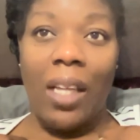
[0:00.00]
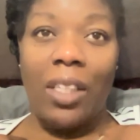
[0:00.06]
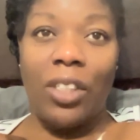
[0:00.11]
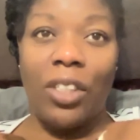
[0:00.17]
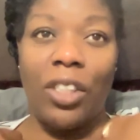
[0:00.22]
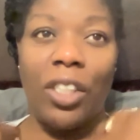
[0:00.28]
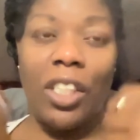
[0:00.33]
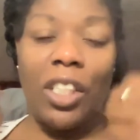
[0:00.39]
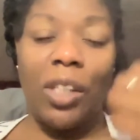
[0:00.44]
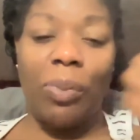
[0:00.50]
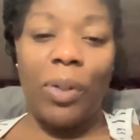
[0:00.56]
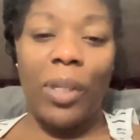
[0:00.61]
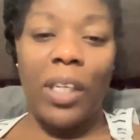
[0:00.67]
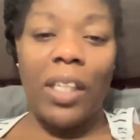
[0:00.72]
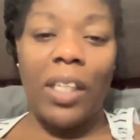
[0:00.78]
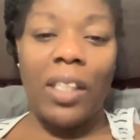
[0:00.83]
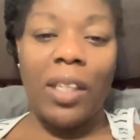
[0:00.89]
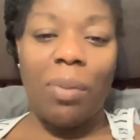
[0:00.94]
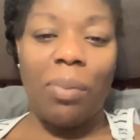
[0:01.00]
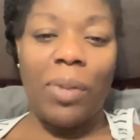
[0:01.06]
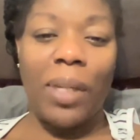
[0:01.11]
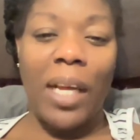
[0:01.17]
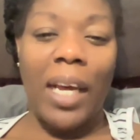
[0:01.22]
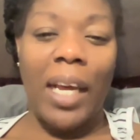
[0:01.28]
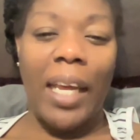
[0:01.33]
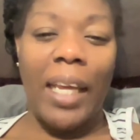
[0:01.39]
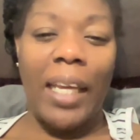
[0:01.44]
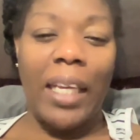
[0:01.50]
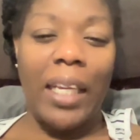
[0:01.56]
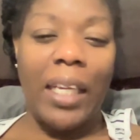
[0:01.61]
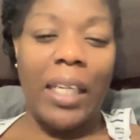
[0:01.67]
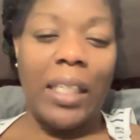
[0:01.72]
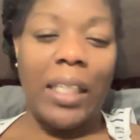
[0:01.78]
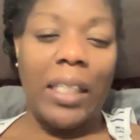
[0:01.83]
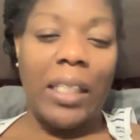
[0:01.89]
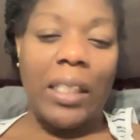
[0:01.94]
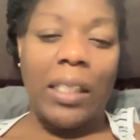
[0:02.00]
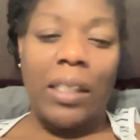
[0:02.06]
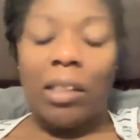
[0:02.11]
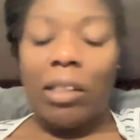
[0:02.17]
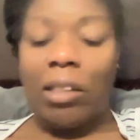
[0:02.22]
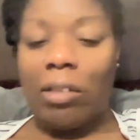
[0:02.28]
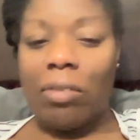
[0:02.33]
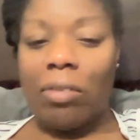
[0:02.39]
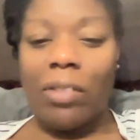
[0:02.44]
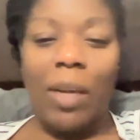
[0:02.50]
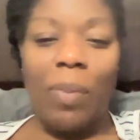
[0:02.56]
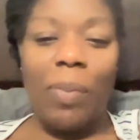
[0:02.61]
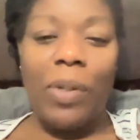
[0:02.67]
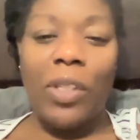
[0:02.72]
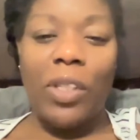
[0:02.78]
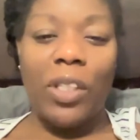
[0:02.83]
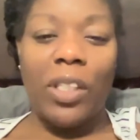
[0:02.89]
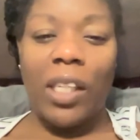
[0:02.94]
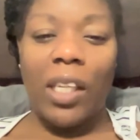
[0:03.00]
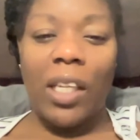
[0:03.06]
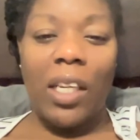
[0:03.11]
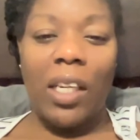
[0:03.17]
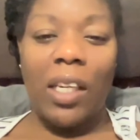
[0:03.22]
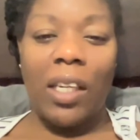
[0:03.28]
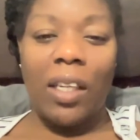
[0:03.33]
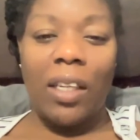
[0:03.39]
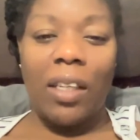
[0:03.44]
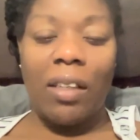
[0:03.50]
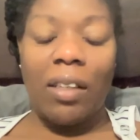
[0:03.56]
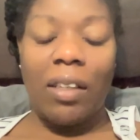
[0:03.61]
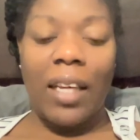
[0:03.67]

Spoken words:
Just because I'm like, let me just eat it.